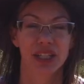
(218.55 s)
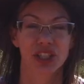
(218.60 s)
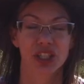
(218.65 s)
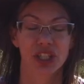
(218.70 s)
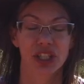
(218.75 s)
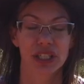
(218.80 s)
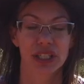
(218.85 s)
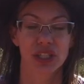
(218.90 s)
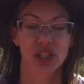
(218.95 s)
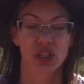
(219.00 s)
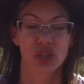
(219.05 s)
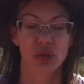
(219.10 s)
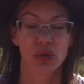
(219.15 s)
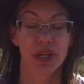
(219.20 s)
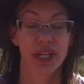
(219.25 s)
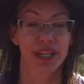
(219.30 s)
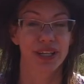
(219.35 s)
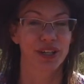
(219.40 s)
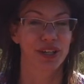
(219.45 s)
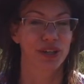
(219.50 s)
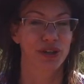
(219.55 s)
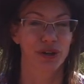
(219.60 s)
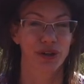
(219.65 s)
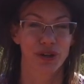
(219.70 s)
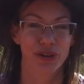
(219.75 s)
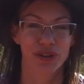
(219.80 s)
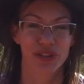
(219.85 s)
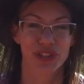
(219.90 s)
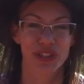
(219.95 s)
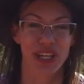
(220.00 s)
She is doing
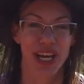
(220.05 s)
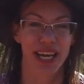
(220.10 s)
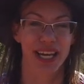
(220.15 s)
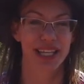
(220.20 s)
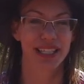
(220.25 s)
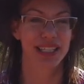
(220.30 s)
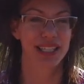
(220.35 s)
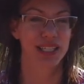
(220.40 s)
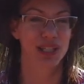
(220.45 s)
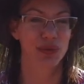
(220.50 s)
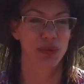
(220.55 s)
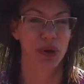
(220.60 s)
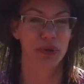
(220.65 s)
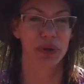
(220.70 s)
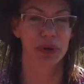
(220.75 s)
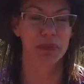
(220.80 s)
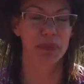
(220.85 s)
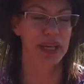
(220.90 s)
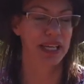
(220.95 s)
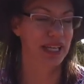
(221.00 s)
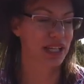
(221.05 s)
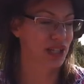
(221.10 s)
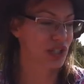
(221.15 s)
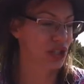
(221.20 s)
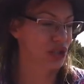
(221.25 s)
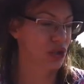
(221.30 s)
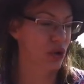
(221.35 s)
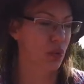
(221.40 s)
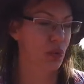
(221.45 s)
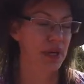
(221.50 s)
earth science is what we
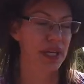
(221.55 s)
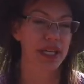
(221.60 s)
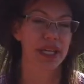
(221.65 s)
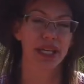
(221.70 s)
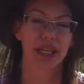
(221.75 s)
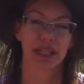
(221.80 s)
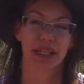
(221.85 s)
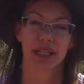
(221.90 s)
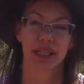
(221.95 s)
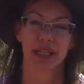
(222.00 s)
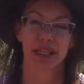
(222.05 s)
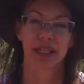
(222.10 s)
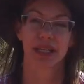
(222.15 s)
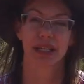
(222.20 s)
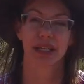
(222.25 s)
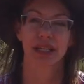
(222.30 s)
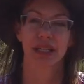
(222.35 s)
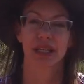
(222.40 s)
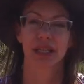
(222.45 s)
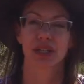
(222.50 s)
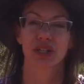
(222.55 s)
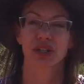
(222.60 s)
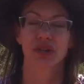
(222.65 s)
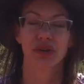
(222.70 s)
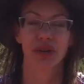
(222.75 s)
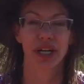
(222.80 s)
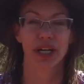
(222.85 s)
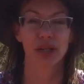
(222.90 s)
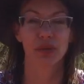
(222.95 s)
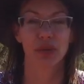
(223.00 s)
picked, so we can
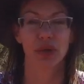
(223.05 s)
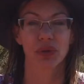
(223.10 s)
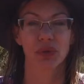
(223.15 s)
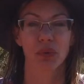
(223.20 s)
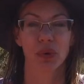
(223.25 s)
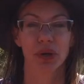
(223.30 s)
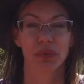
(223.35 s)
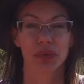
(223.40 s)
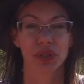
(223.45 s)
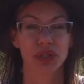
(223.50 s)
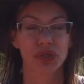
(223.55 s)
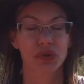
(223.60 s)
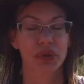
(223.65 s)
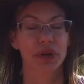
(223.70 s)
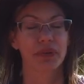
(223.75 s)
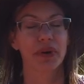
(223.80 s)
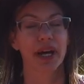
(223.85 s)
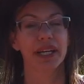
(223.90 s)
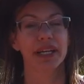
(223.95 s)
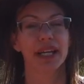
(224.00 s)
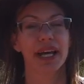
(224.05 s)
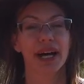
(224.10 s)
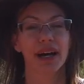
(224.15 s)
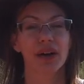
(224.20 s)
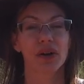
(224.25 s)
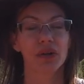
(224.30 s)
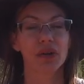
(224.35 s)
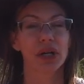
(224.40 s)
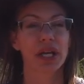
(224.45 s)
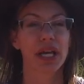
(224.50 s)
integrate it with what we're doing right
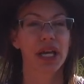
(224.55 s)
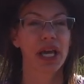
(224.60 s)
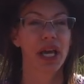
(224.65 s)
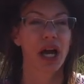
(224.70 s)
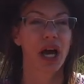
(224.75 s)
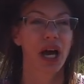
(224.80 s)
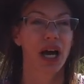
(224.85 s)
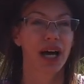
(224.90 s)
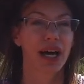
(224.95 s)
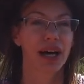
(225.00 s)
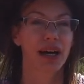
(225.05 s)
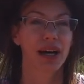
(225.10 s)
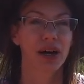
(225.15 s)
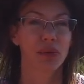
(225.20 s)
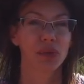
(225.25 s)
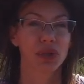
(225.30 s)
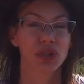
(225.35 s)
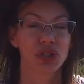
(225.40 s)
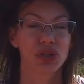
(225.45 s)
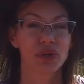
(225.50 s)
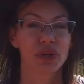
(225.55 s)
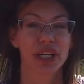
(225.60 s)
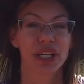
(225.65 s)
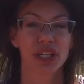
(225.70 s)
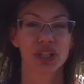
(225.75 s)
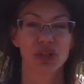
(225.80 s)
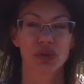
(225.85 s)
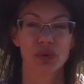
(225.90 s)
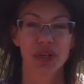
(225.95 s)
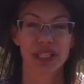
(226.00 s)
now. We're doing
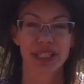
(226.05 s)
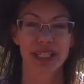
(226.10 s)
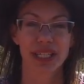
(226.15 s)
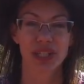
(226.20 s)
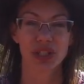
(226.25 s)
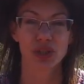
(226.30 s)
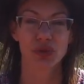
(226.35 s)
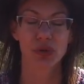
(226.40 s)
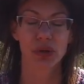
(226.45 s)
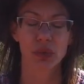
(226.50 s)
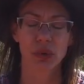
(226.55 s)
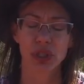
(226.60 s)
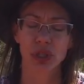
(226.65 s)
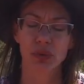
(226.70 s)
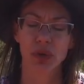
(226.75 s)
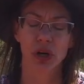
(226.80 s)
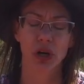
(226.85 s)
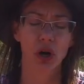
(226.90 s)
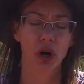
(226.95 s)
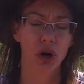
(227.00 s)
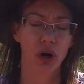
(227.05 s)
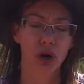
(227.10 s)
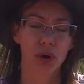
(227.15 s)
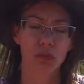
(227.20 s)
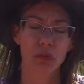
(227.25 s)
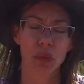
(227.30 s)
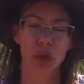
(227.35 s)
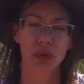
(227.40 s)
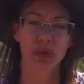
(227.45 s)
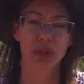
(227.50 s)
a US history, which we're
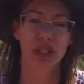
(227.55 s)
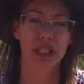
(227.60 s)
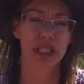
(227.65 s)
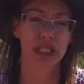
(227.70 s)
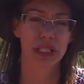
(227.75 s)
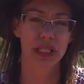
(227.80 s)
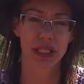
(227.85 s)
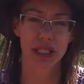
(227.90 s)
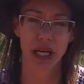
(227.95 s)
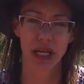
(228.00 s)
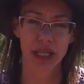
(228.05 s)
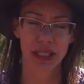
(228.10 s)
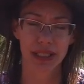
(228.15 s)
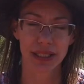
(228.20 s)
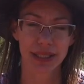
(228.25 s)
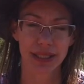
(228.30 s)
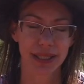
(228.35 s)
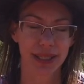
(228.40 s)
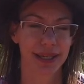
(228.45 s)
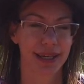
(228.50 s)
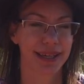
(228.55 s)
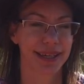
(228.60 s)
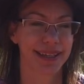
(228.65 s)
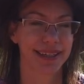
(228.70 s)
almost done.